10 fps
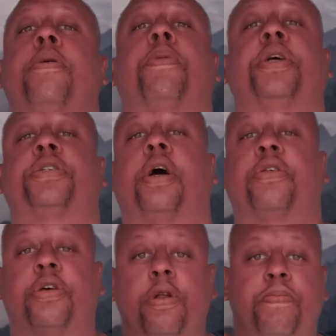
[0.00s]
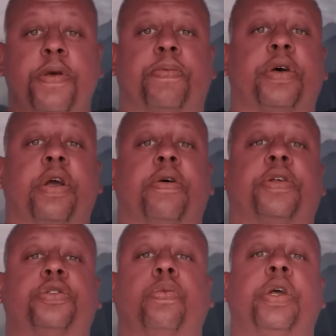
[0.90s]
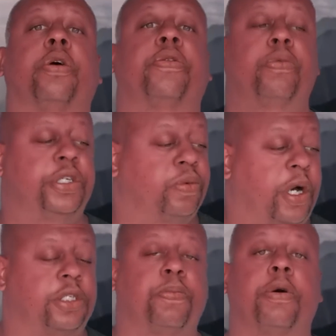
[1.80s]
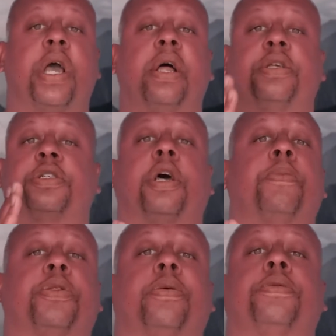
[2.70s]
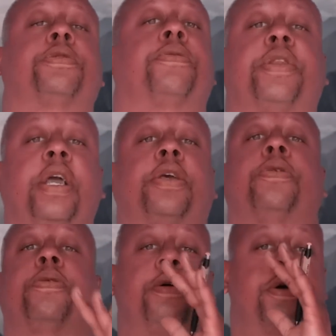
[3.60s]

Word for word: But it's all the good people here that's real. The reason why I spoke out that's coming through. So thank you.